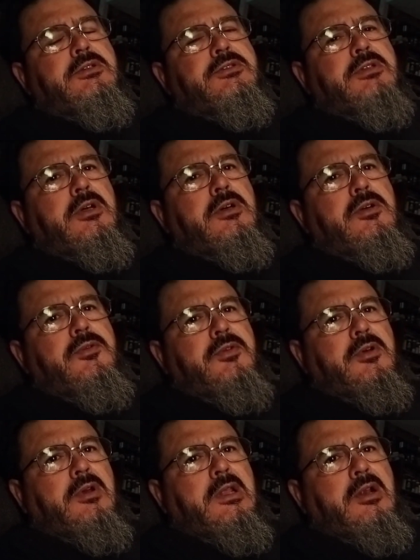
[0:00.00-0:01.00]
So if
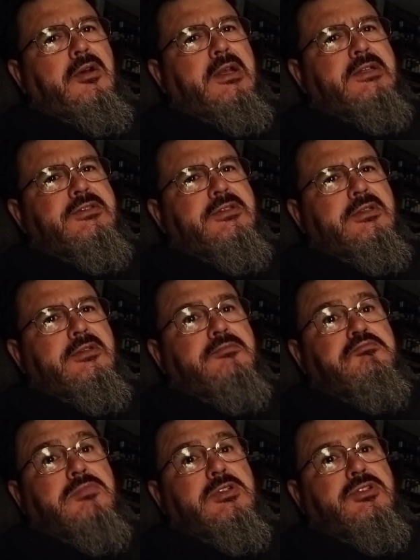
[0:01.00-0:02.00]
you're interested,
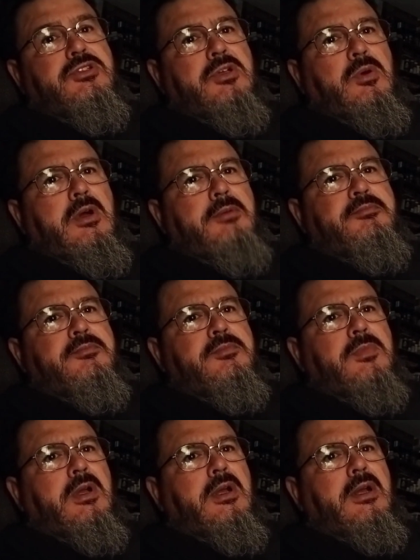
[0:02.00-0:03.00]
please show up.
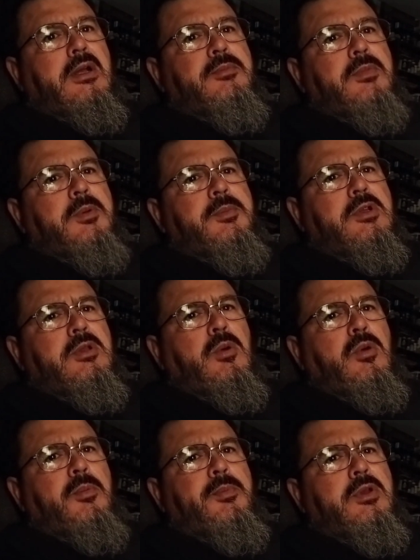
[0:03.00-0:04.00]
Um, I'm going to
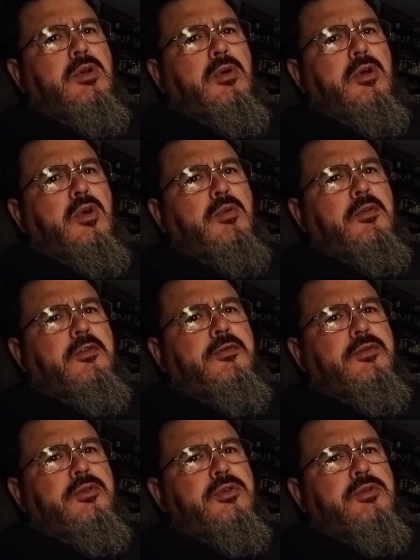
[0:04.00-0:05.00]
go be going over
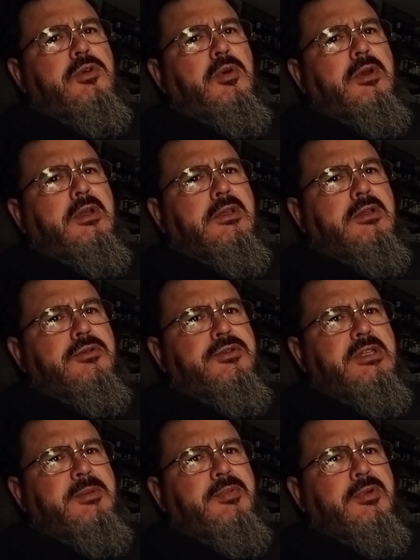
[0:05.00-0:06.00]
food, going a little
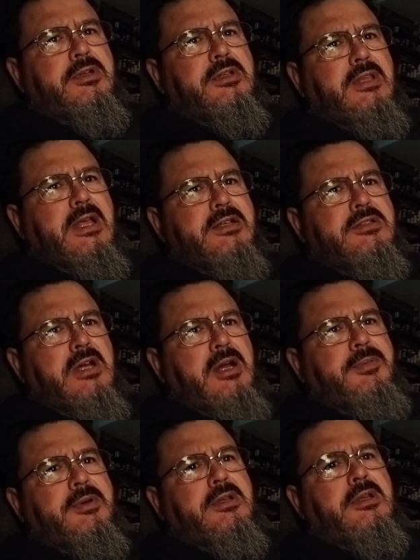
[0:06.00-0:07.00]
deeper into that
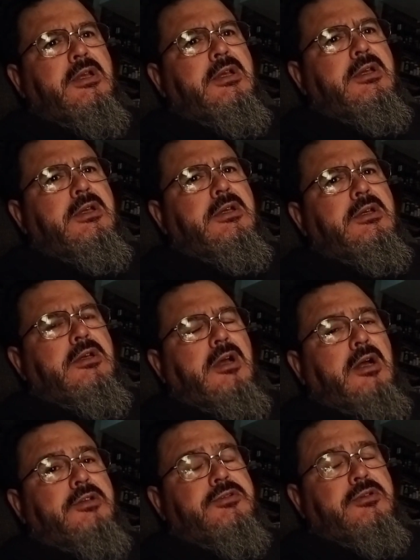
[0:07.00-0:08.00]
topic.
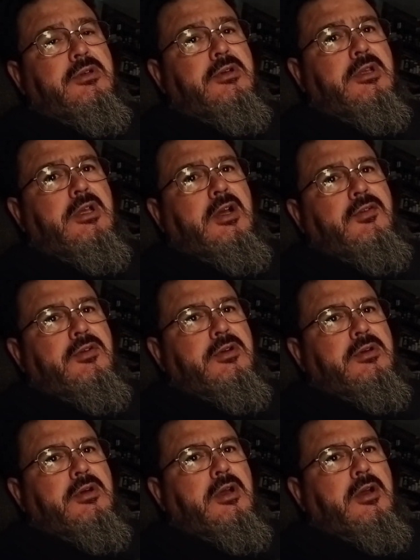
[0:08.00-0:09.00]
Also going to
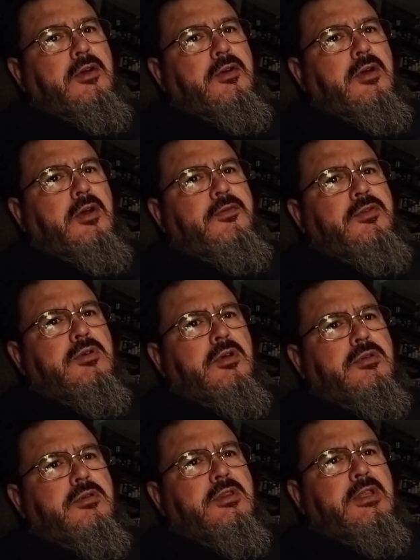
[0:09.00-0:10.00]
cover uh, a few
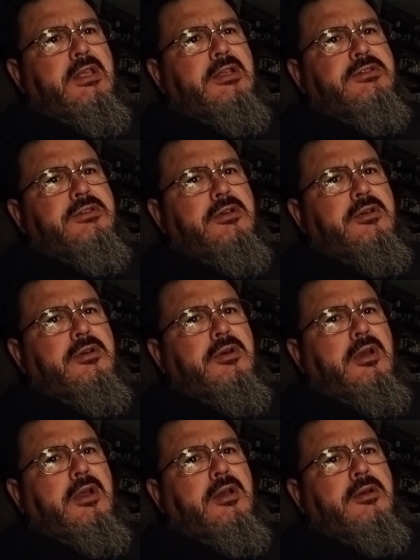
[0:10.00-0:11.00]
other things that
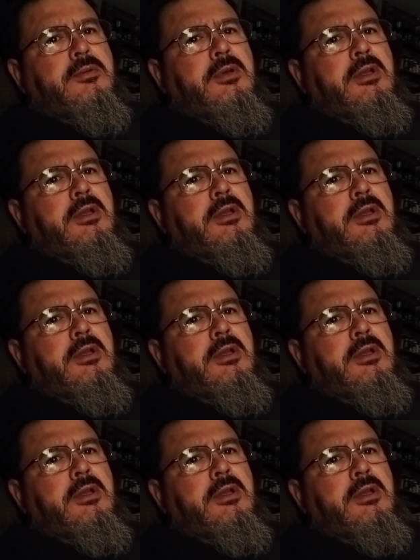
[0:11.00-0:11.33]
are uh,